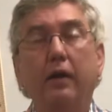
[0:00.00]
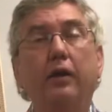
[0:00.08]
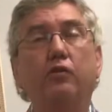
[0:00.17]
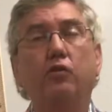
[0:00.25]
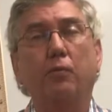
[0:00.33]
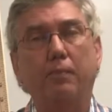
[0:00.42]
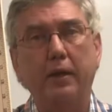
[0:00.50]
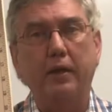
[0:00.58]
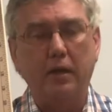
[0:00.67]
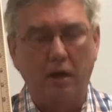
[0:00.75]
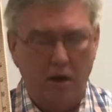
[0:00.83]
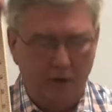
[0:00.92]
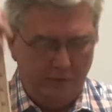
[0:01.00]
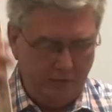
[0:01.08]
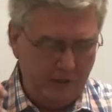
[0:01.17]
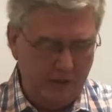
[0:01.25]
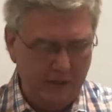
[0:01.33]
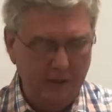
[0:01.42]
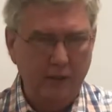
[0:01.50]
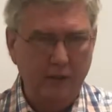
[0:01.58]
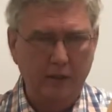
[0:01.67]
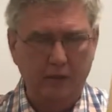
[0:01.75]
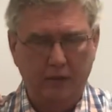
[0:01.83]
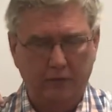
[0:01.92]
Here's a big yardstick,
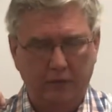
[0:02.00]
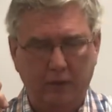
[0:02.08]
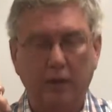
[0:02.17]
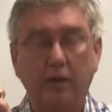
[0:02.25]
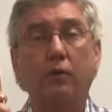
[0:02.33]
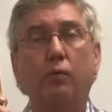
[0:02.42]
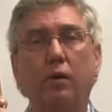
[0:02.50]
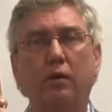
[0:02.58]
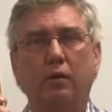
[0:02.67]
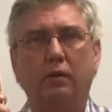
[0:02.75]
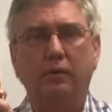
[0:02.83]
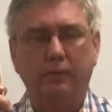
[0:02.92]
here's a little ruler.